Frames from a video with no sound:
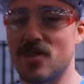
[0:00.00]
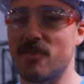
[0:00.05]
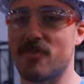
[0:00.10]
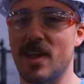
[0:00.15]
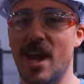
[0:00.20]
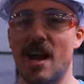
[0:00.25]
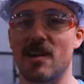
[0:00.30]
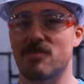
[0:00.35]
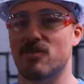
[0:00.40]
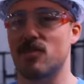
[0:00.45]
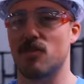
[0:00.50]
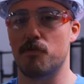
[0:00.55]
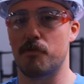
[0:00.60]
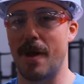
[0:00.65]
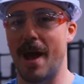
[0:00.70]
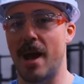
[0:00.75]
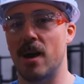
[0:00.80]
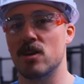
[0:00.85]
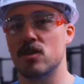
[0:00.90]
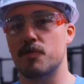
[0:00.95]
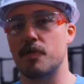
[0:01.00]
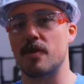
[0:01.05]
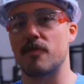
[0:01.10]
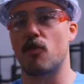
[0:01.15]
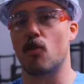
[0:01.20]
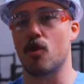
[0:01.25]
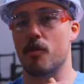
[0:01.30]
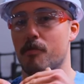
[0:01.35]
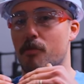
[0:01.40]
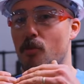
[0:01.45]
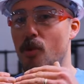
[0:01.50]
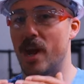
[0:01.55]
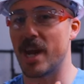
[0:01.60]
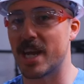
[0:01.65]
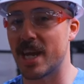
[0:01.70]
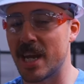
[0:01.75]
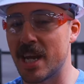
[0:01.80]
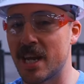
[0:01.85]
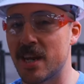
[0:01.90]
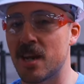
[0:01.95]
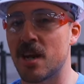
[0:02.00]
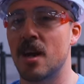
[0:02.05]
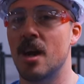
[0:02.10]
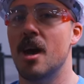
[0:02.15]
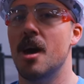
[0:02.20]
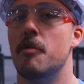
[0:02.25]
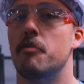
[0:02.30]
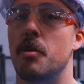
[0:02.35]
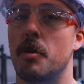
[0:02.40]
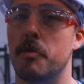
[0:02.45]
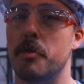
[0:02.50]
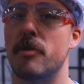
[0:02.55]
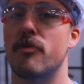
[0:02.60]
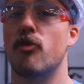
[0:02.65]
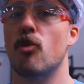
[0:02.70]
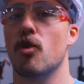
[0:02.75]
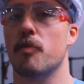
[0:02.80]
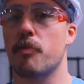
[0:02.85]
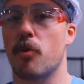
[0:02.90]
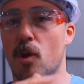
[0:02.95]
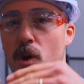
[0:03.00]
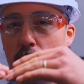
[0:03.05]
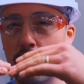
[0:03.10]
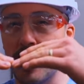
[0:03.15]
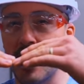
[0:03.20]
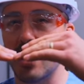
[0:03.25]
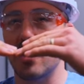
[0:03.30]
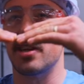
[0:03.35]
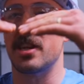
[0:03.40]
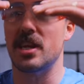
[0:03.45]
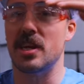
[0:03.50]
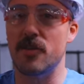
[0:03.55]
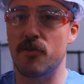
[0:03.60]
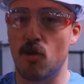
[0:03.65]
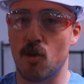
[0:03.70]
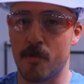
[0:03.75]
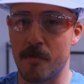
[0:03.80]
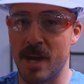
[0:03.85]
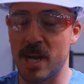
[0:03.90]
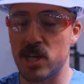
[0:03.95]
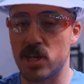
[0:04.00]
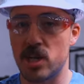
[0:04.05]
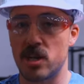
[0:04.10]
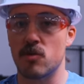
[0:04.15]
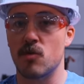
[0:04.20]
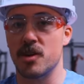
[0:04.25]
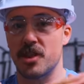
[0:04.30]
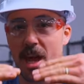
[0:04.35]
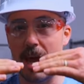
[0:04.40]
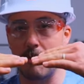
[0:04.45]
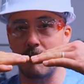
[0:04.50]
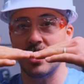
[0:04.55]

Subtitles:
of thousands of pounds before breaking, but before permanent deformation, what that